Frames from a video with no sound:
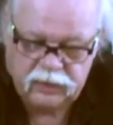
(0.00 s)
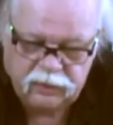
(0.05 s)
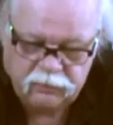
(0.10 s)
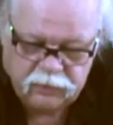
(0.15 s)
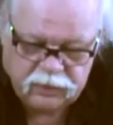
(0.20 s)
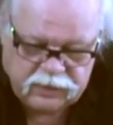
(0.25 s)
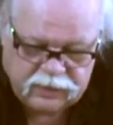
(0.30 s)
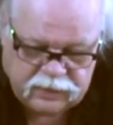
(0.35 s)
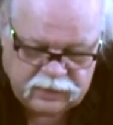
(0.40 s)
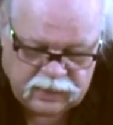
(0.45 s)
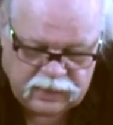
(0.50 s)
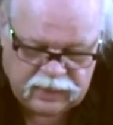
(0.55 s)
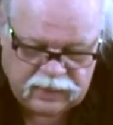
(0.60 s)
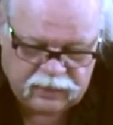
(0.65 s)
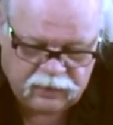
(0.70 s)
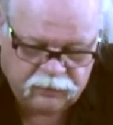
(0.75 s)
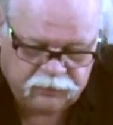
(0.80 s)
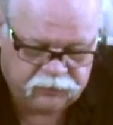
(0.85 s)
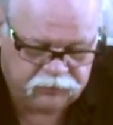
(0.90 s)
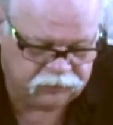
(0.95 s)
him
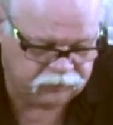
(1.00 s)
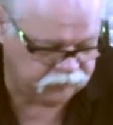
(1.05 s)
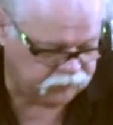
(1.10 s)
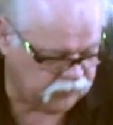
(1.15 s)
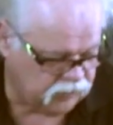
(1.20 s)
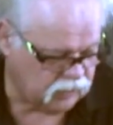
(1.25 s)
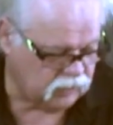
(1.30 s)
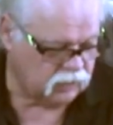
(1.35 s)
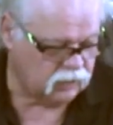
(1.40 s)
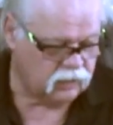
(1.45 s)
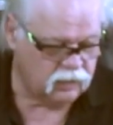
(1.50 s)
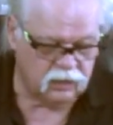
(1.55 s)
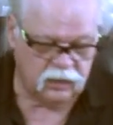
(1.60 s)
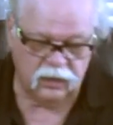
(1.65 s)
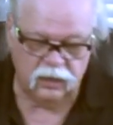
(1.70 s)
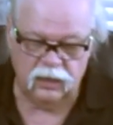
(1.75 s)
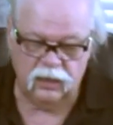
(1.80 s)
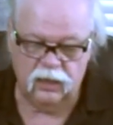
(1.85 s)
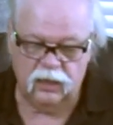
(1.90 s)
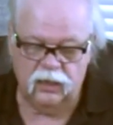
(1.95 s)
aside.
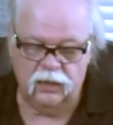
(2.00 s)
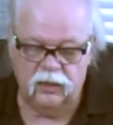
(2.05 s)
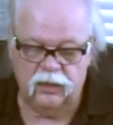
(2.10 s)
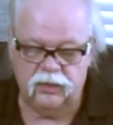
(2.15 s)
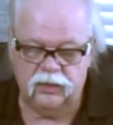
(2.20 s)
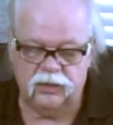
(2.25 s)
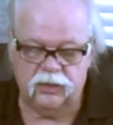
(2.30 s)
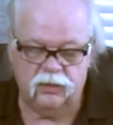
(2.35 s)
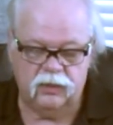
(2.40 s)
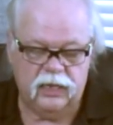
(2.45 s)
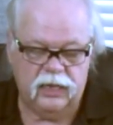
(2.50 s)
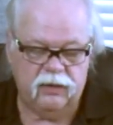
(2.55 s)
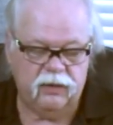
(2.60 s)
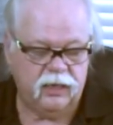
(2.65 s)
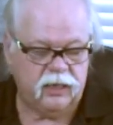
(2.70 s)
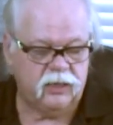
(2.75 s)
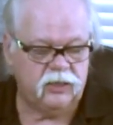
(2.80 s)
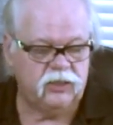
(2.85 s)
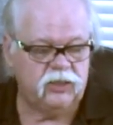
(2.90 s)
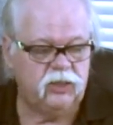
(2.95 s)
So now I
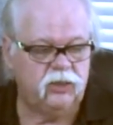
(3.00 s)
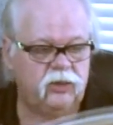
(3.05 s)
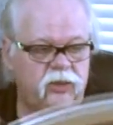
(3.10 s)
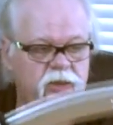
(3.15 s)
can show